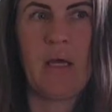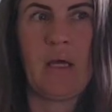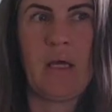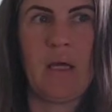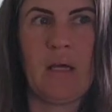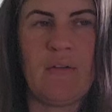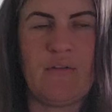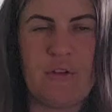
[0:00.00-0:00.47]

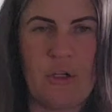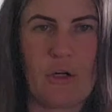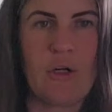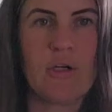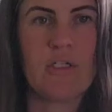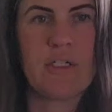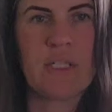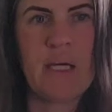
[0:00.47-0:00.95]
if
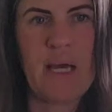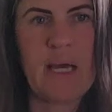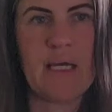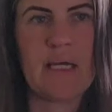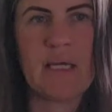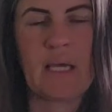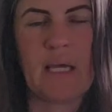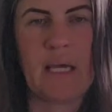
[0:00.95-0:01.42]
you're
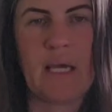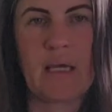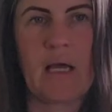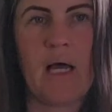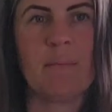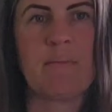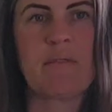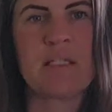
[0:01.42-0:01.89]
taking
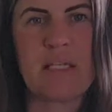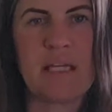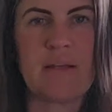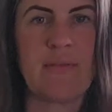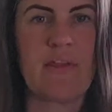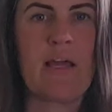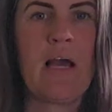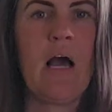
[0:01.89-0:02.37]

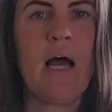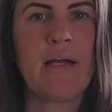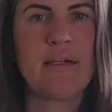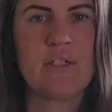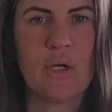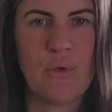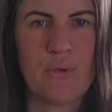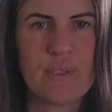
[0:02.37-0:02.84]
obscenely high
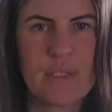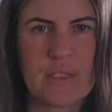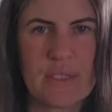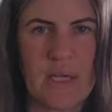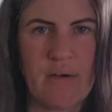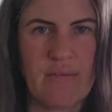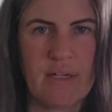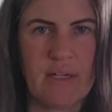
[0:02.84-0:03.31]

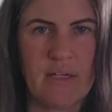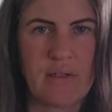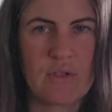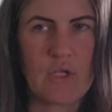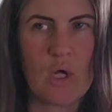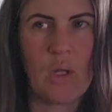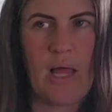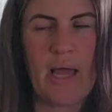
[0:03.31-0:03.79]
doses of it,
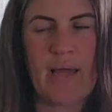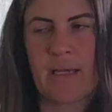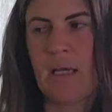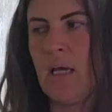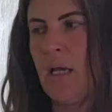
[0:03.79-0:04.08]
so like